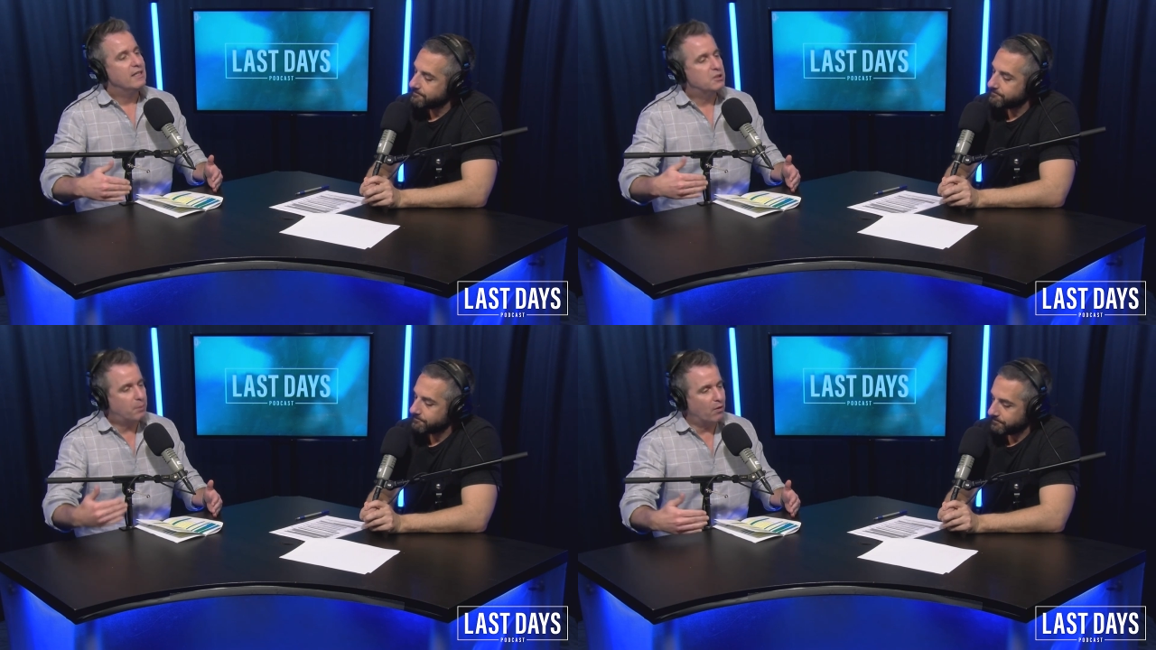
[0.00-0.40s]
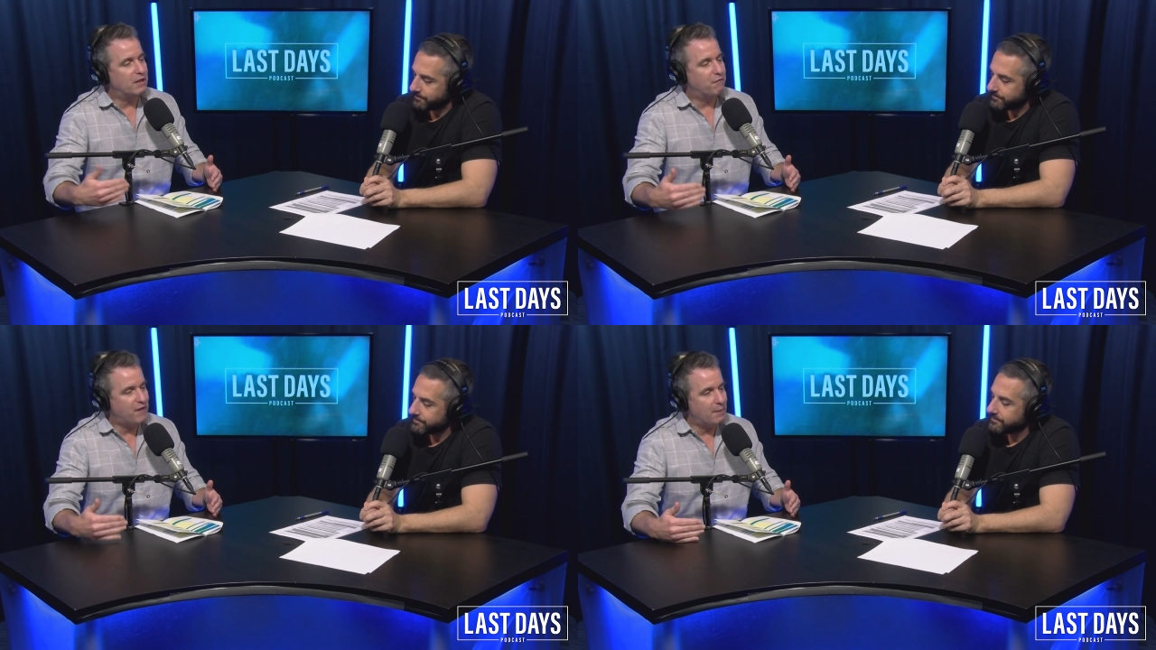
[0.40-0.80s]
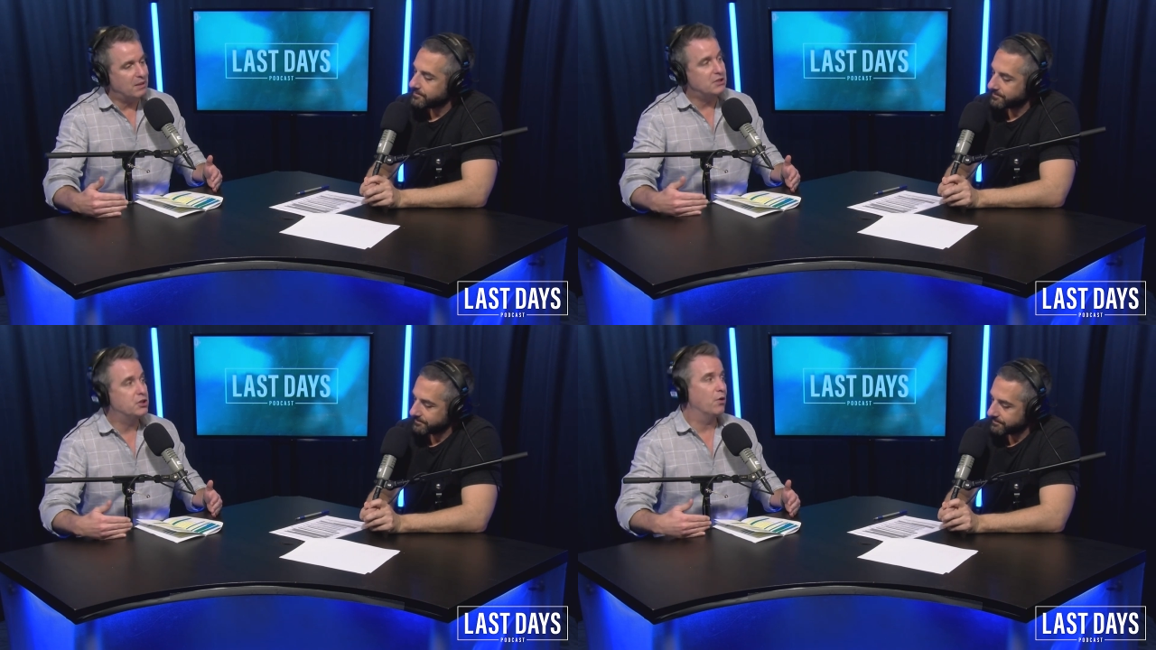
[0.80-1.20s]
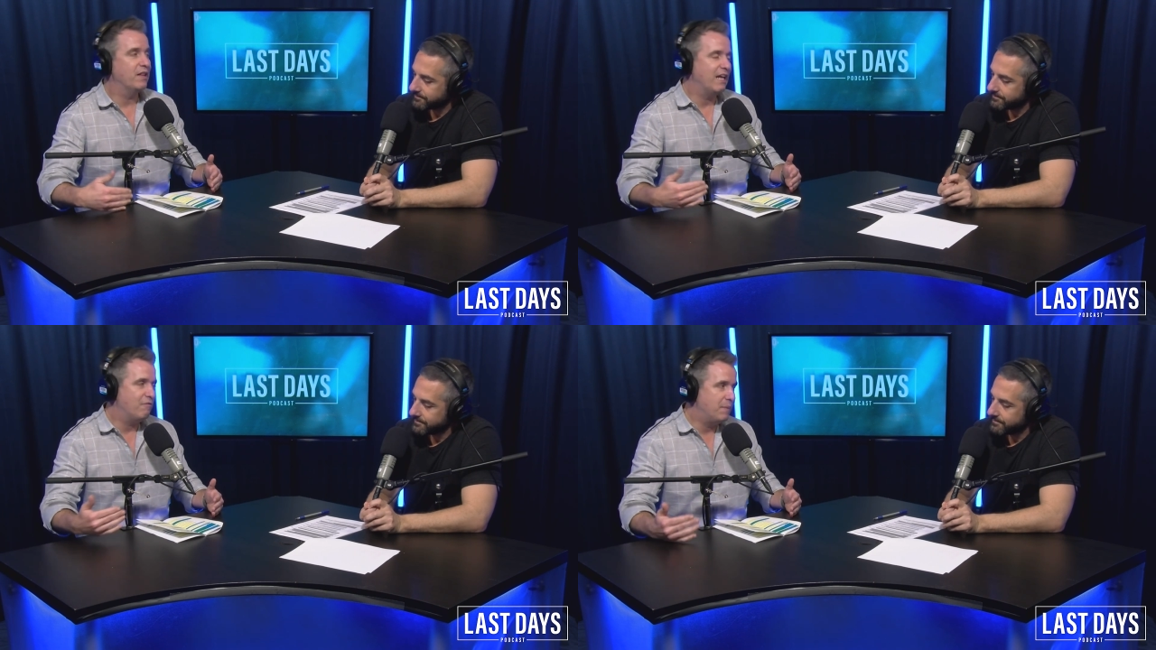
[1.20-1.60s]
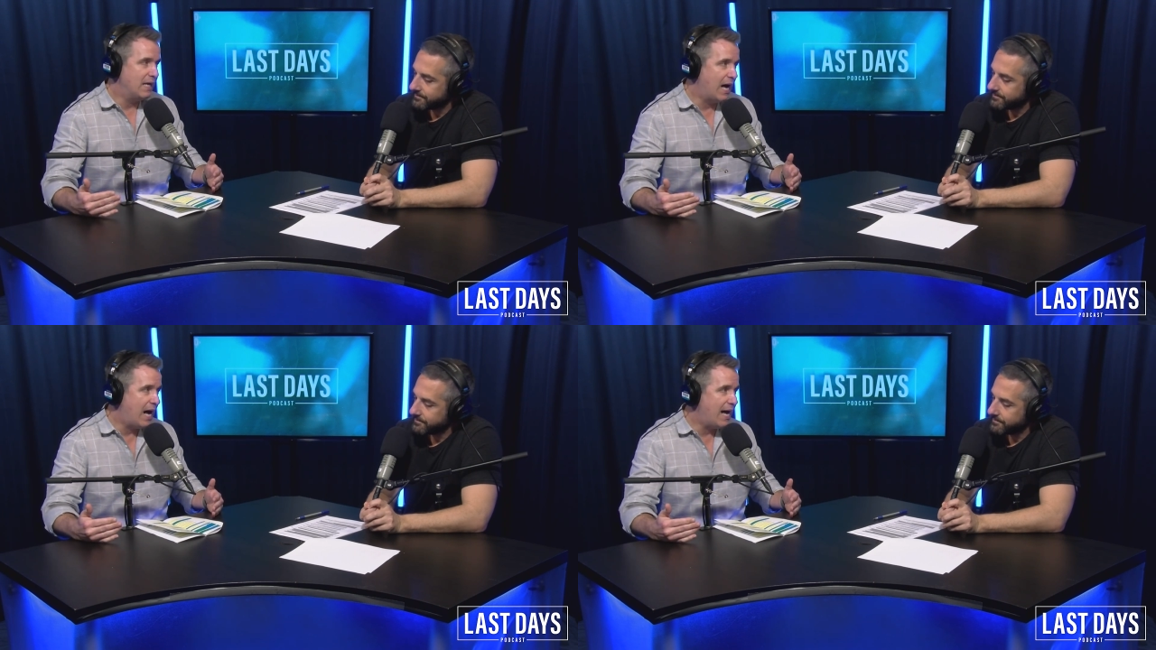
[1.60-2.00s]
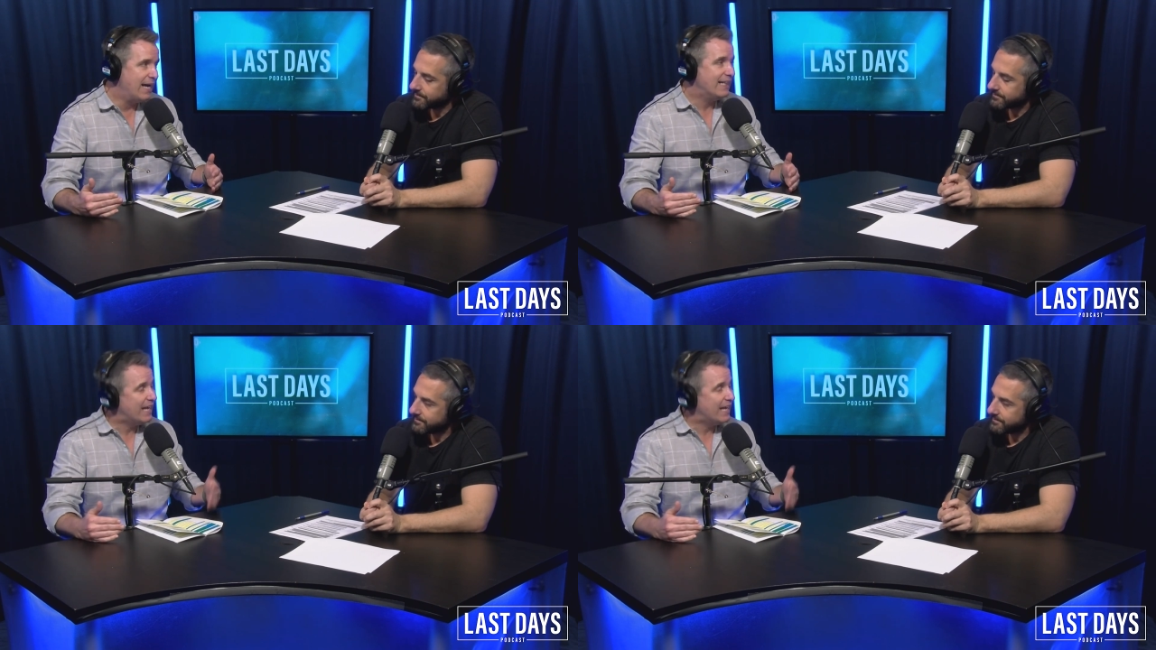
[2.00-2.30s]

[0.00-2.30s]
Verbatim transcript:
Speaker 1: spurring the family to go to the FBI.